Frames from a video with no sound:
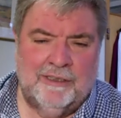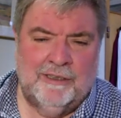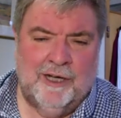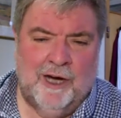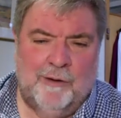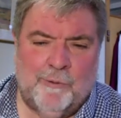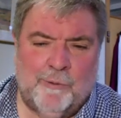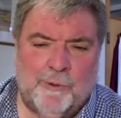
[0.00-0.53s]

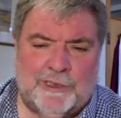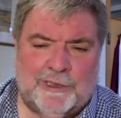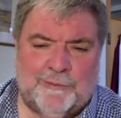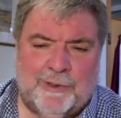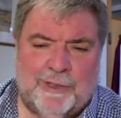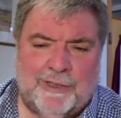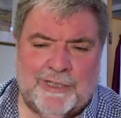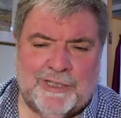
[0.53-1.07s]
I've always
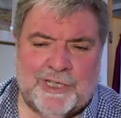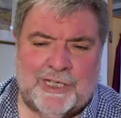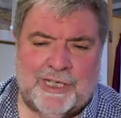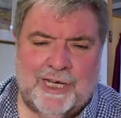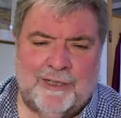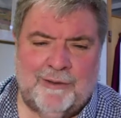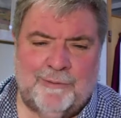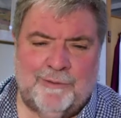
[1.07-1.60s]
found this
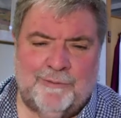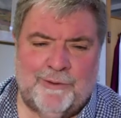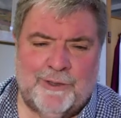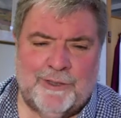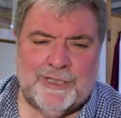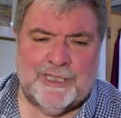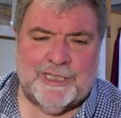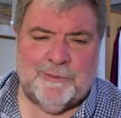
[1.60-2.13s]
account of the
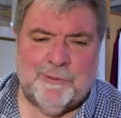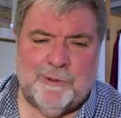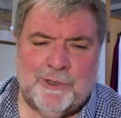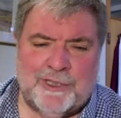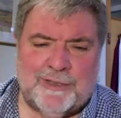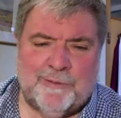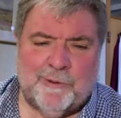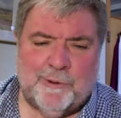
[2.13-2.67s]
first
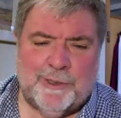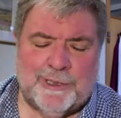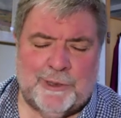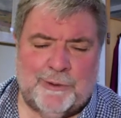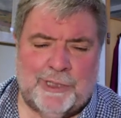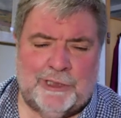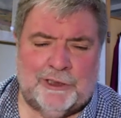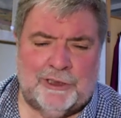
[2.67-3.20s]
experience of the
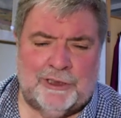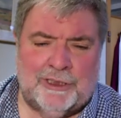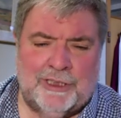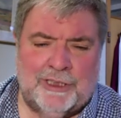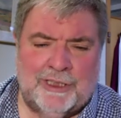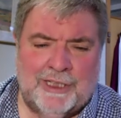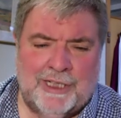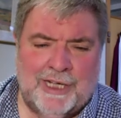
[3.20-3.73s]
resurrection
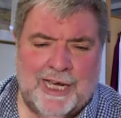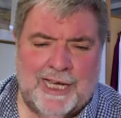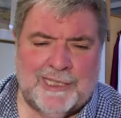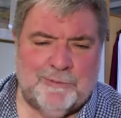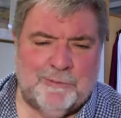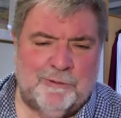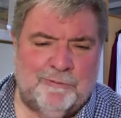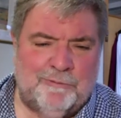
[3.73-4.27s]
as
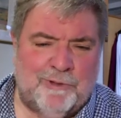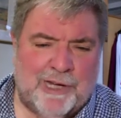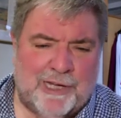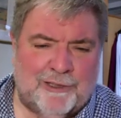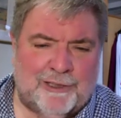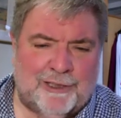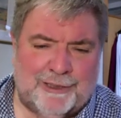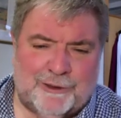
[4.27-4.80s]

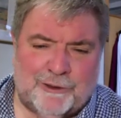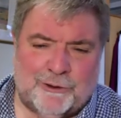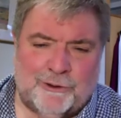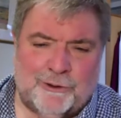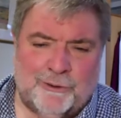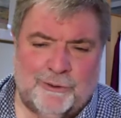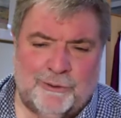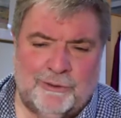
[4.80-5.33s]
profoundly
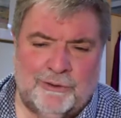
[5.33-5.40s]
true.